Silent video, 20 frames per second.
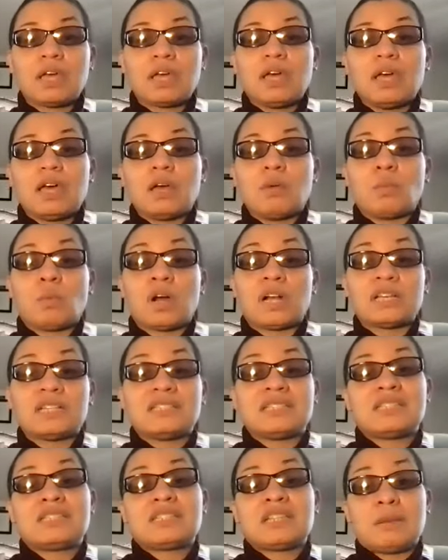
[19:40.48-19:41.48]
and what
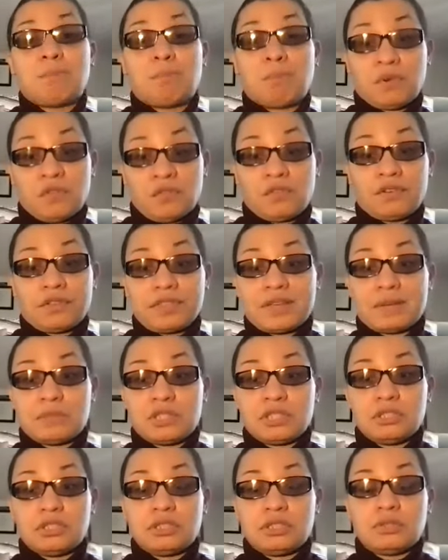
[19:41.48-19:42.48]
is simple for them
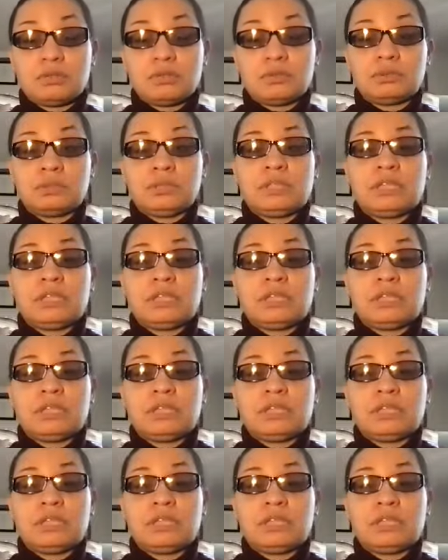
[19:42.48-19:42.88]
to use.